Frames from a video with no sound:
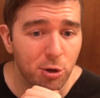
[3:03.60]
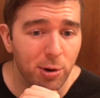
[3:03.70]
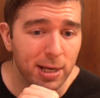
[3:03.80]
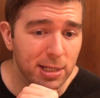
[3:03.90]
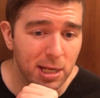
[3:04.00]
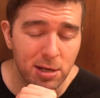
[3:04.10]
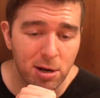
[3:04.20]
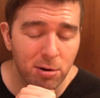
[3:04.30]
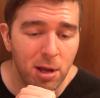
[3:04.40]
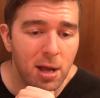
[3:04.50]
quick because I
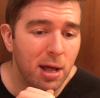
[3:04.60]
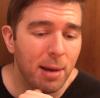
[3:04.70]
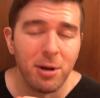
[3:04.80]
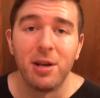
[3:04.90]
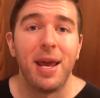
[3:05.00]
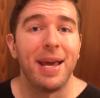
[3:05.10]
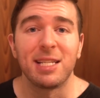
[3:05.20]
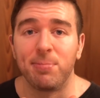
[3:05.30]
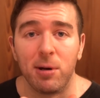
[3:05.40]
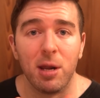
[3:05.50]
know I'm not an
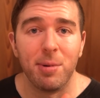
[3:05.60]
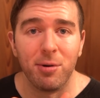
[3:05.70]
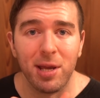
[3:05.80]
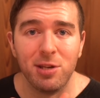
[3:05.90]
expert about